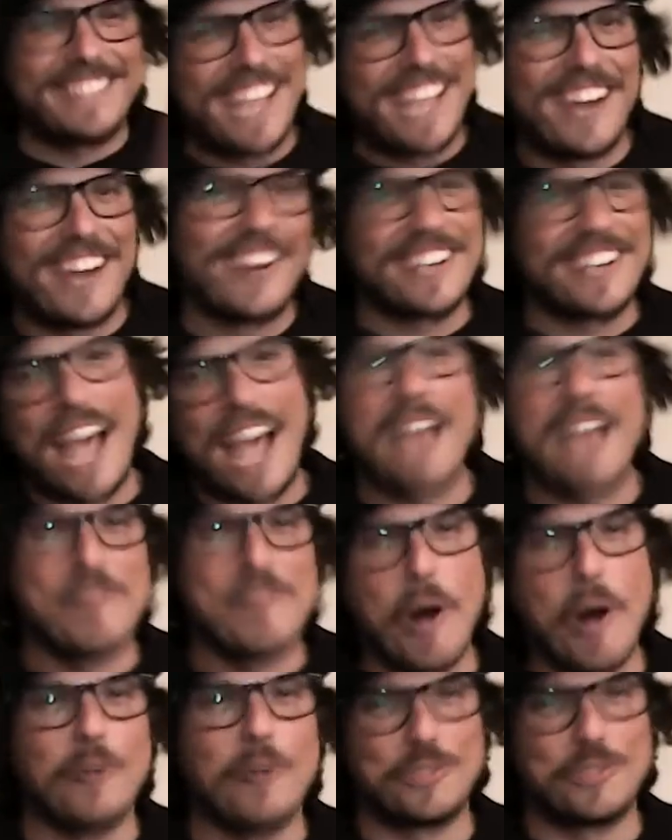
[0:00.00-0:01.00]
Eric, I
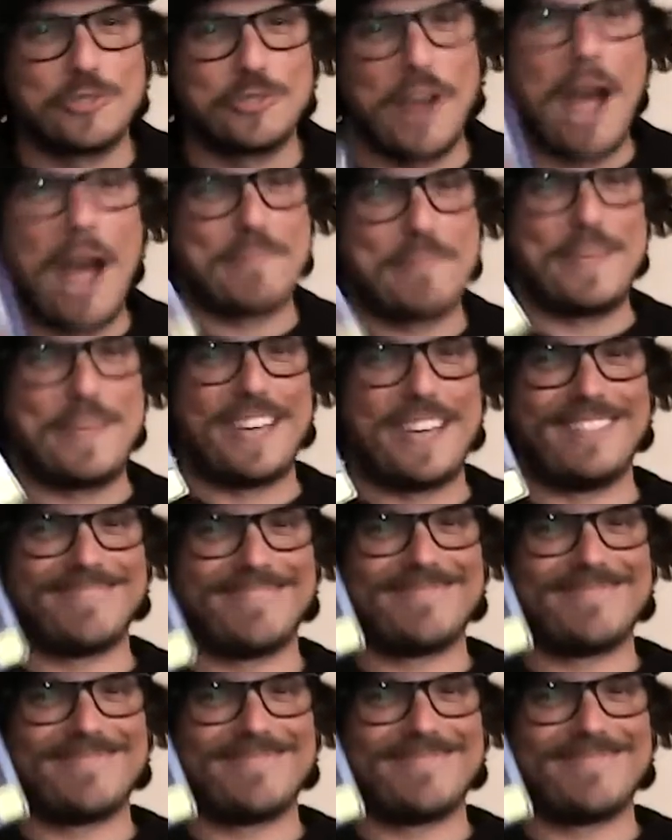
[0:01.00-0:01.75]
won't drop it.